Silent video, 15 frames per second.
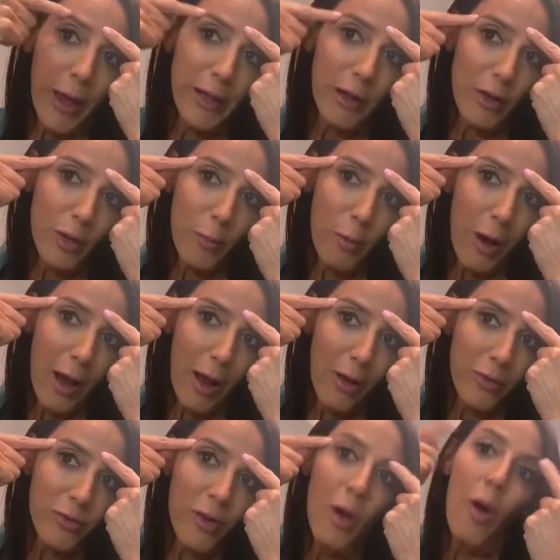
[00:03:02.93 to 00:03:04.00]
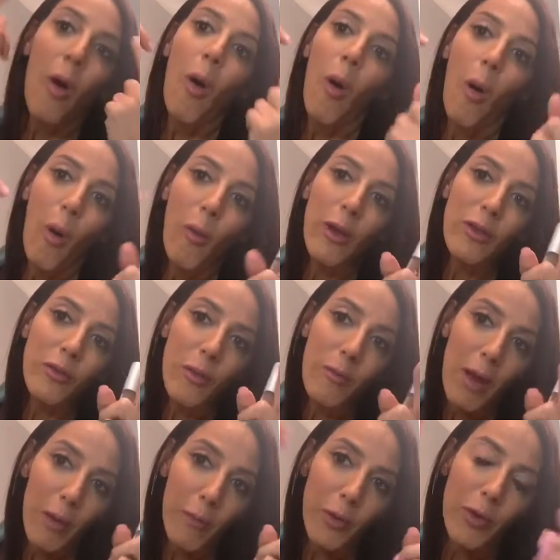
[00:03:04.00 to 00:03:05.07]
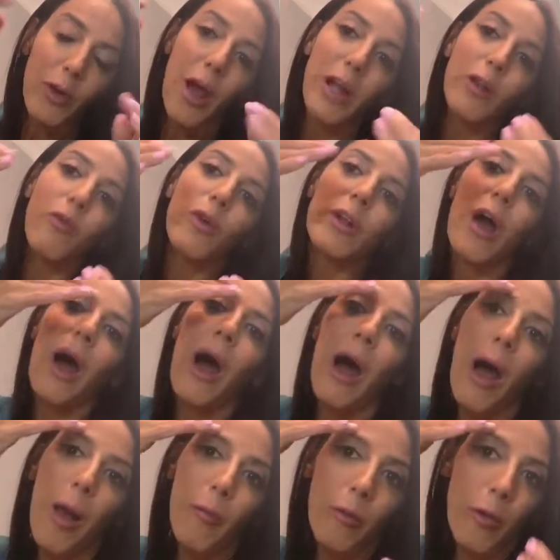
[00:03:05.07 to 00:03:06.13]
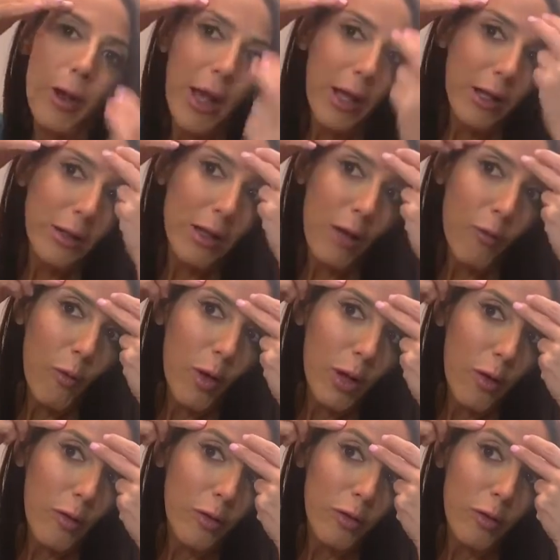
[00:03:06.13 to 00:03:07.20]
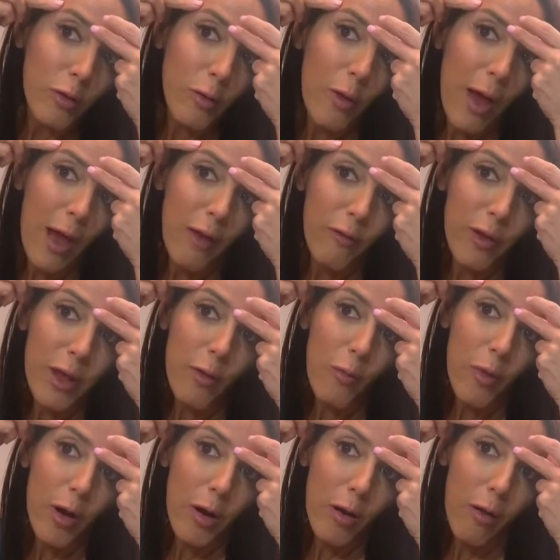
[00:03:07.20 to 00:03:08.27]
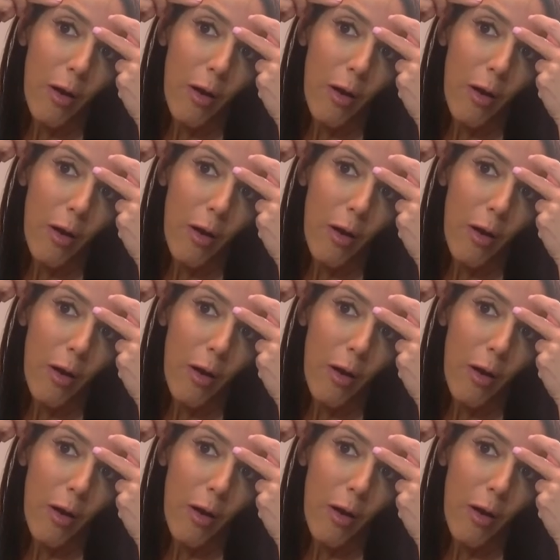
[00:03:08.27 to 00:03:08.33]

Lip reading: your brows. Always remember, you kind of want to ombre it. You never want to go too heavy where